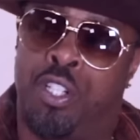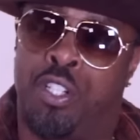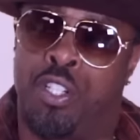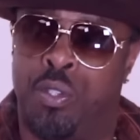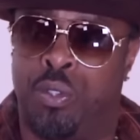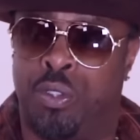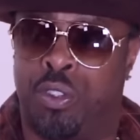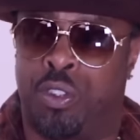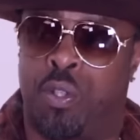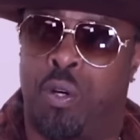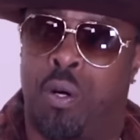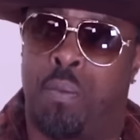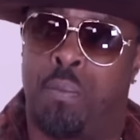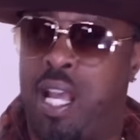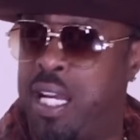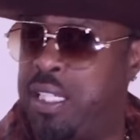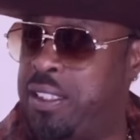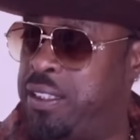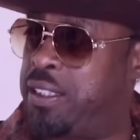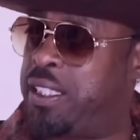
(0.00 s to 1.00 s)
can use your
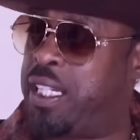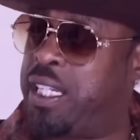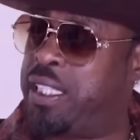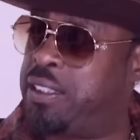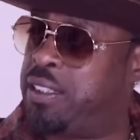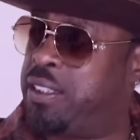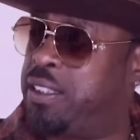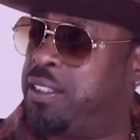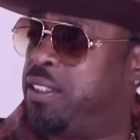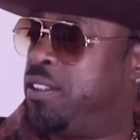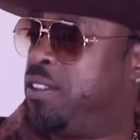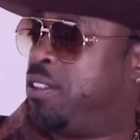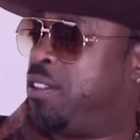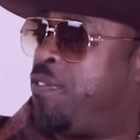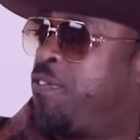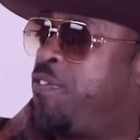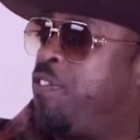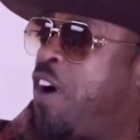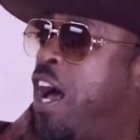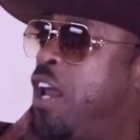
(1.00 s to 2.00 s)
imagination
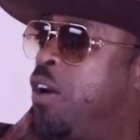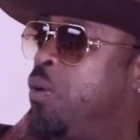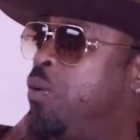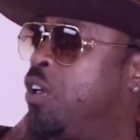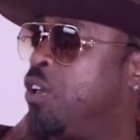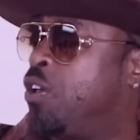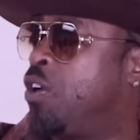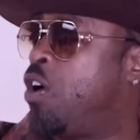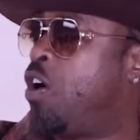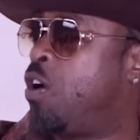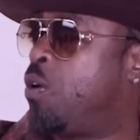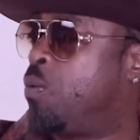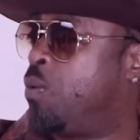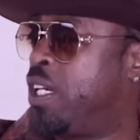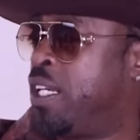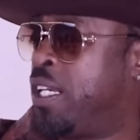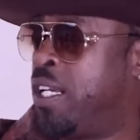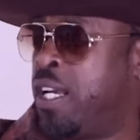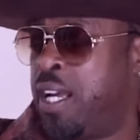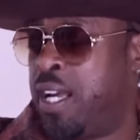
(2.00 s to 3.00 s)
to follow along
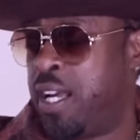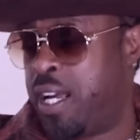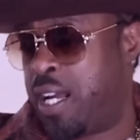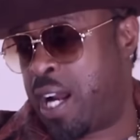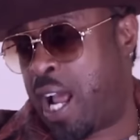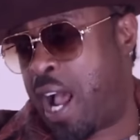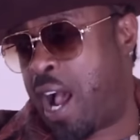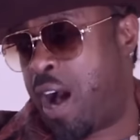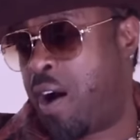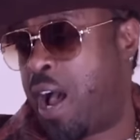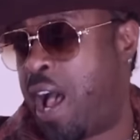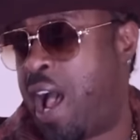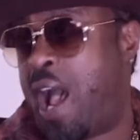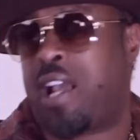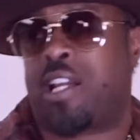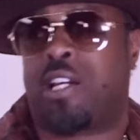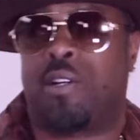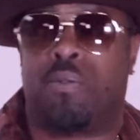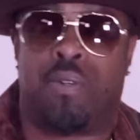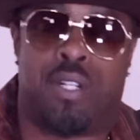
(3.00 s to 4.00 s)
with it and how
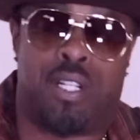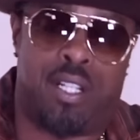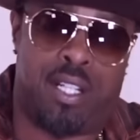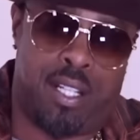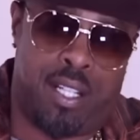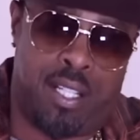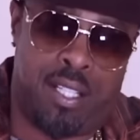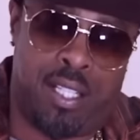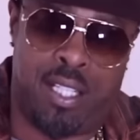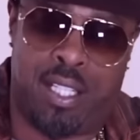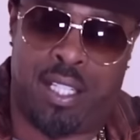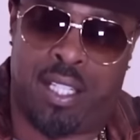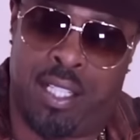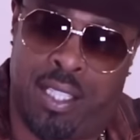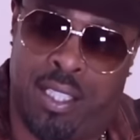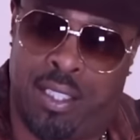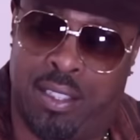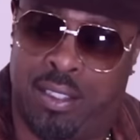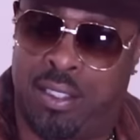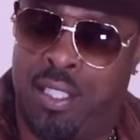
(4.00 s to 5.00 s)
accurate he
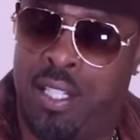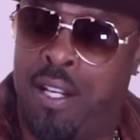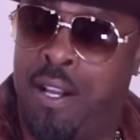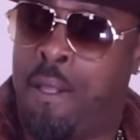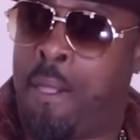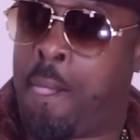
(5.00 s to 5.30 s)
is